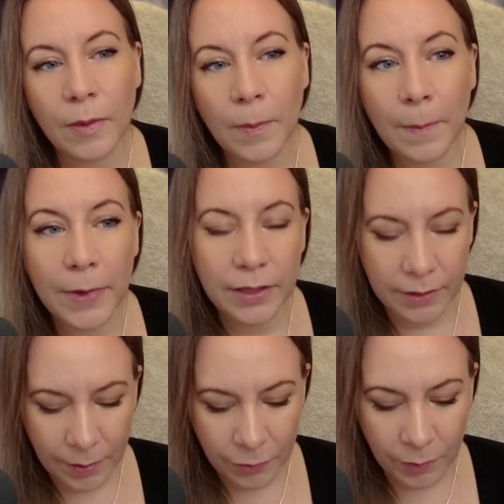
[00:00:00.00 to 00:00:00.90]
But
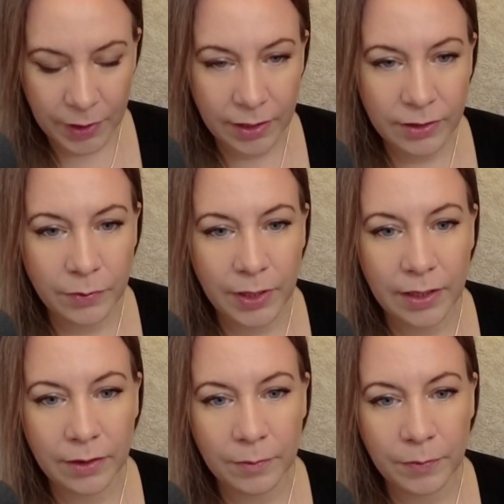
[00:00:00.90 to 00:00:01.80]
I'm probably going to
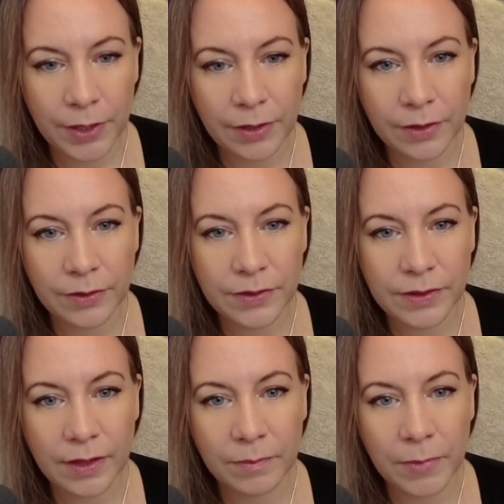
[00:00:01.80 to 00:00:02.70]
tweak them because
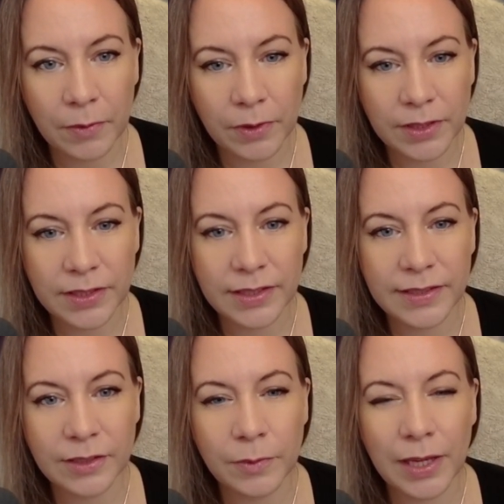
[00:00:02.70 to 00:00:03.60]
I want us to
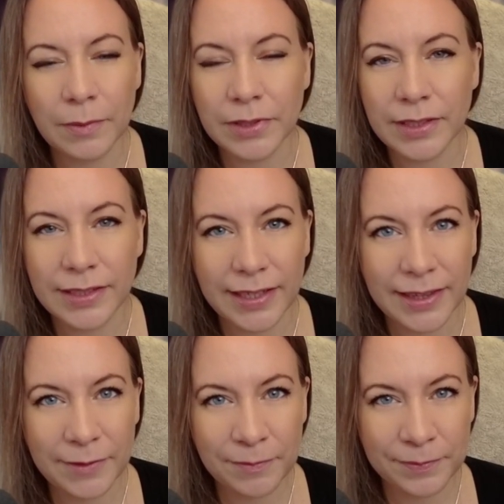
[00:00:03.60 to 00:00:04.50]
still be able to see
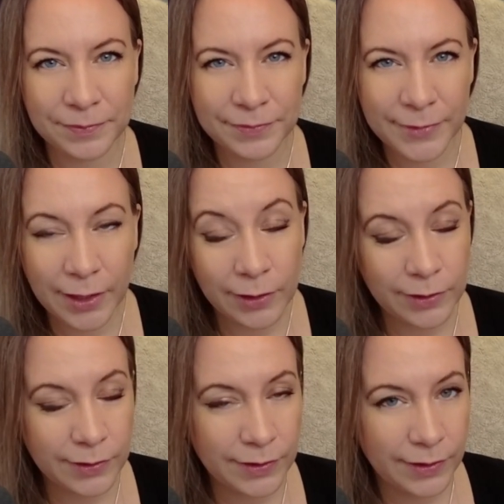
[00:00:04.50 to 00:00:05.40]
them.
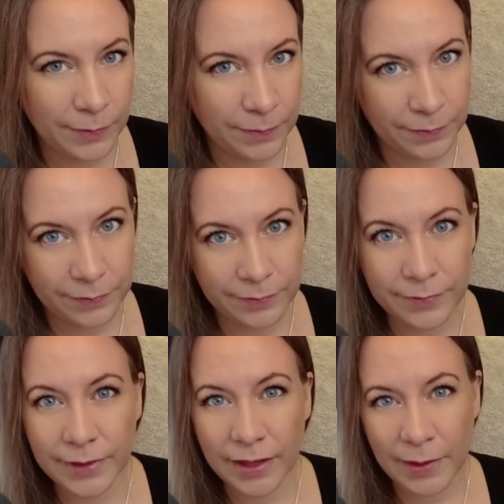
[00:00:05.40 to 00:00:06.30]
So
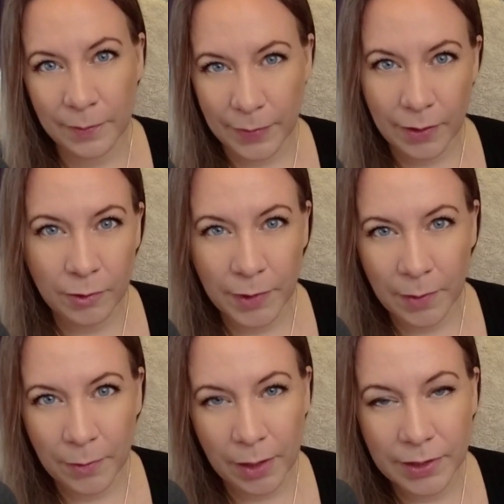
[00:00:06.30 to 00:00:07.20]
bear with me
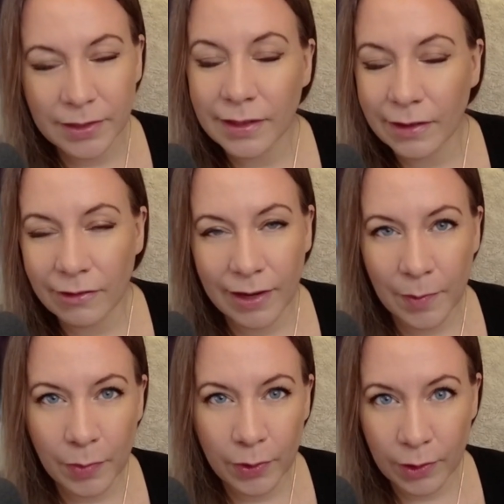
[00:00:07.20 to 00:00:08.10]
a moment and I'll grab
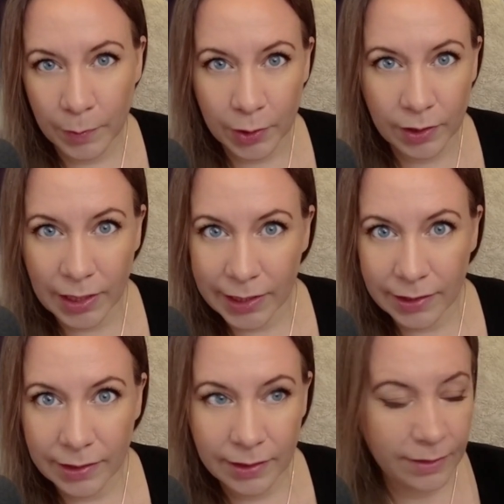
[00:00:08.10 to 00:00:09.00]
the booklet.